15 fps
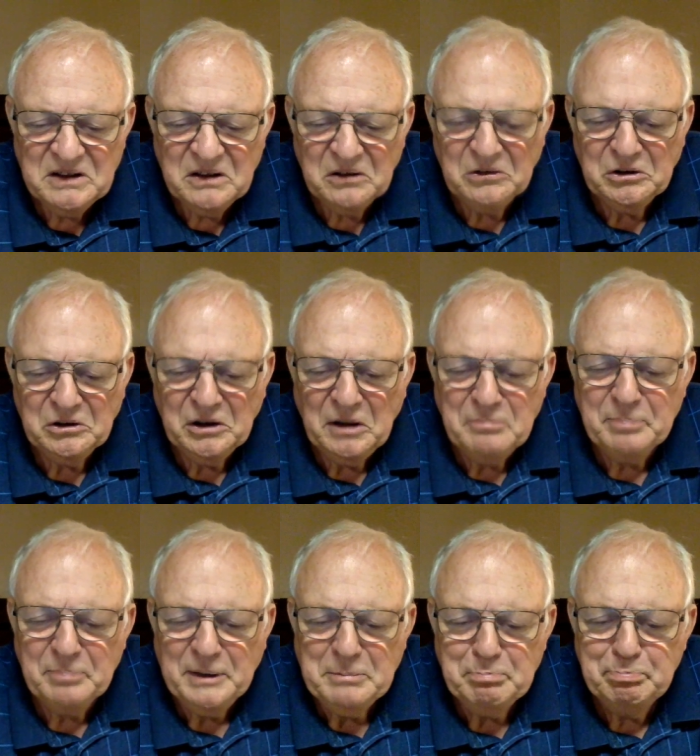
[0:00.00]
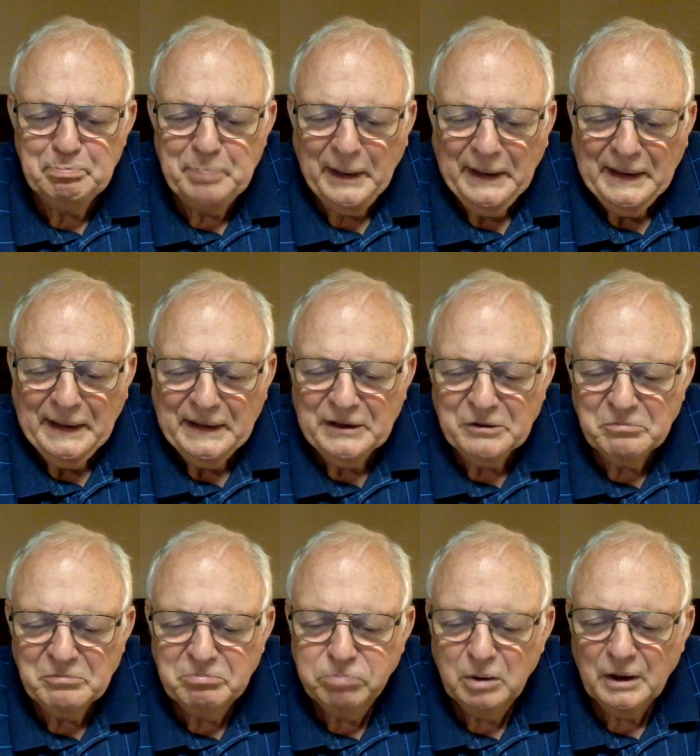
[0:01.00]
lumpy bag
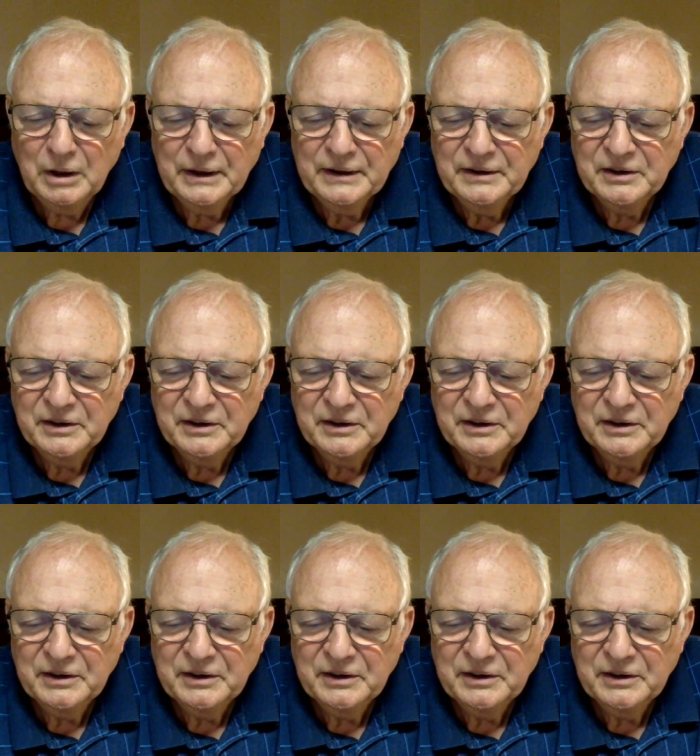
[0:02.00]
of blood